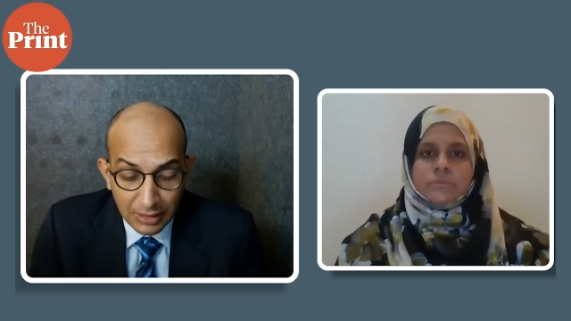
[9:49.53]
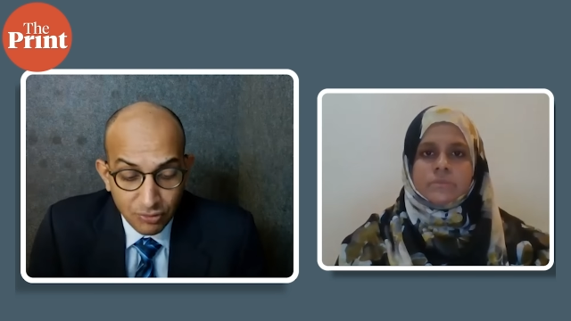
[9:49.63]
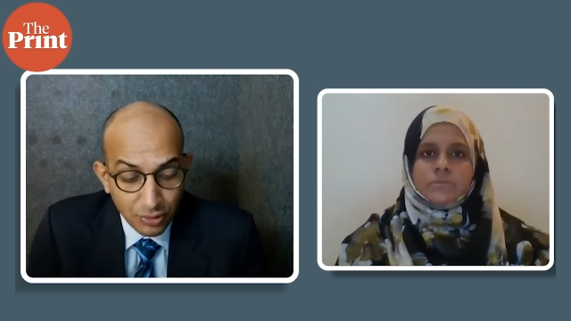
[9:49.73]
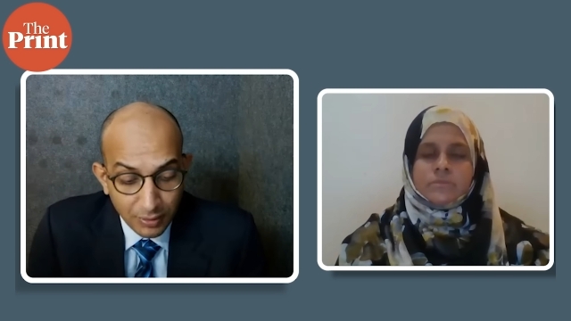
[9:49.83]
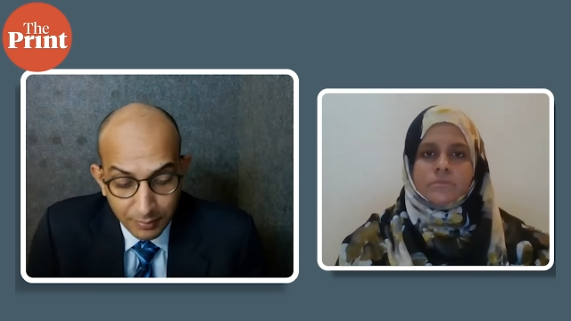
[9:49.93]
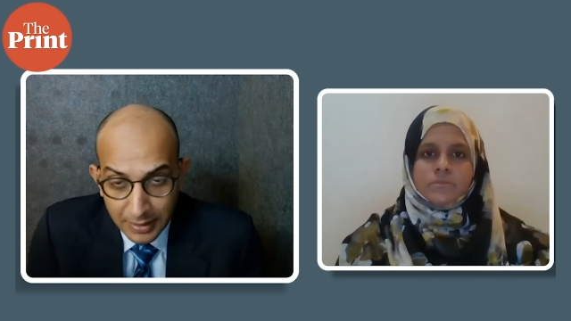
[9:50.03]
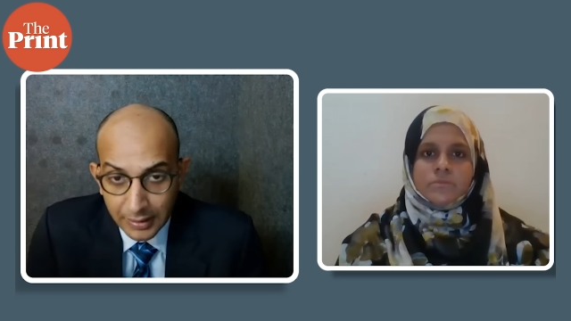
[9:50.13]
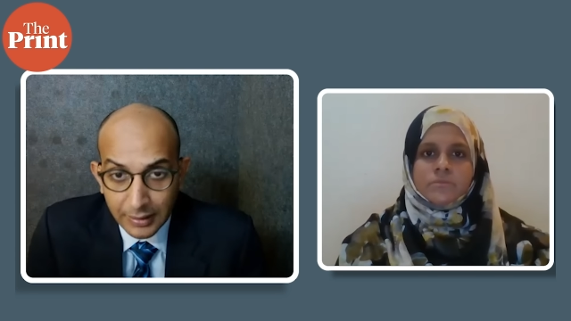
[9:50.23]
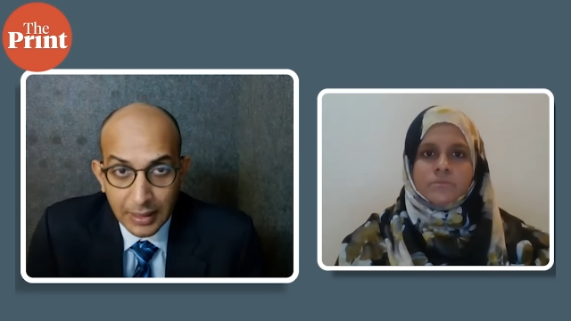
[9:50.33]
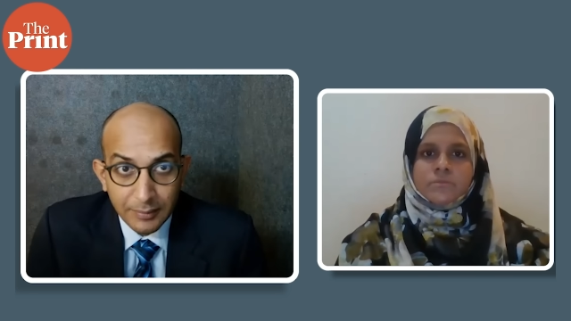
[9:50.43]
Speaker 1: ancient
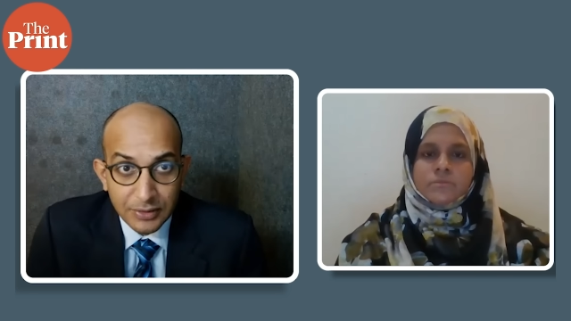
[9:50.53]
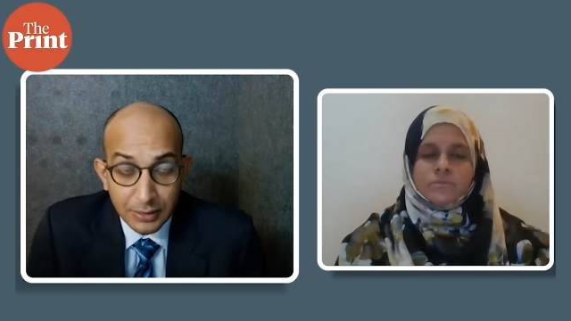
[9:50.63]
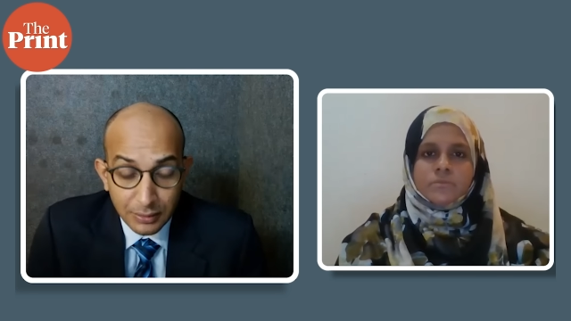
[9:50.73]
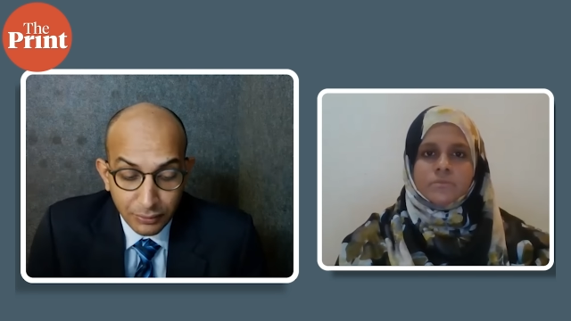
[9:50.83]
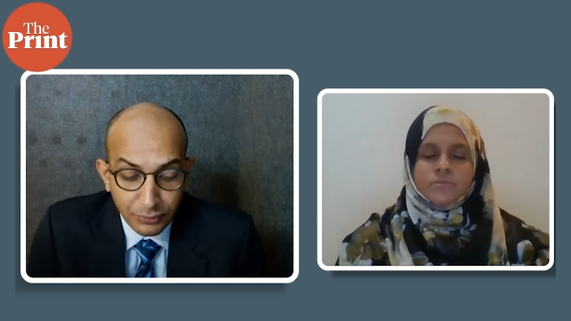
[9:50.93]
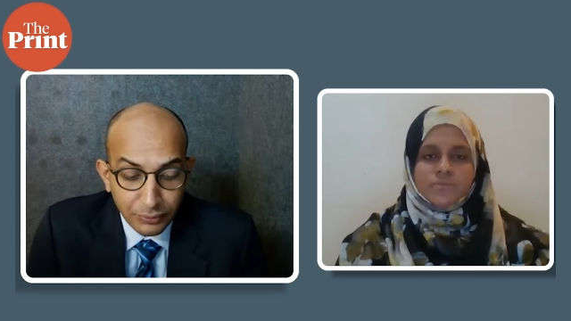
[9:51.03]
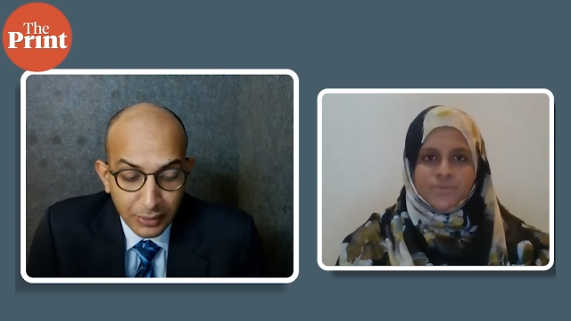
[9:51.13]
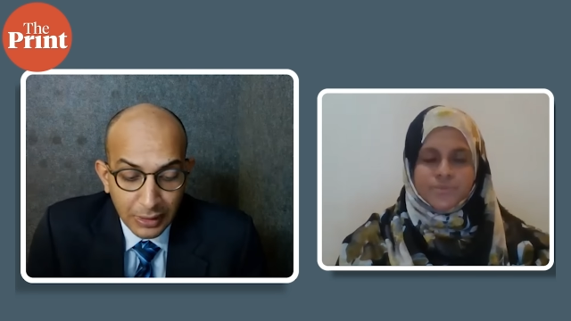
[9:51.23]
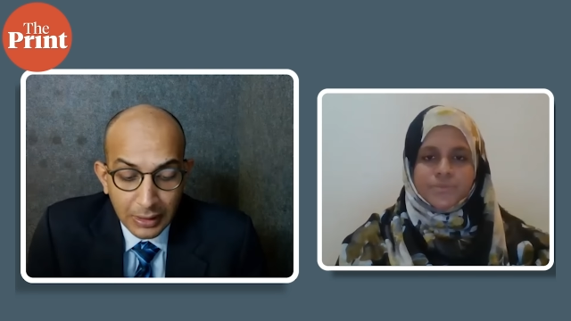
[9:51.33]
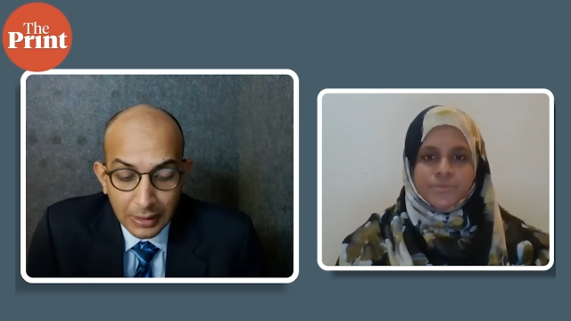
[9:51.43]
maritime Silk
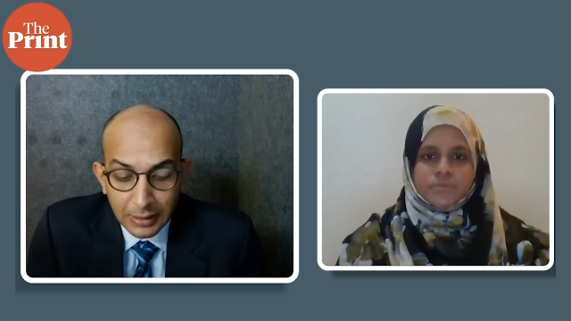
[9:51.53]
Route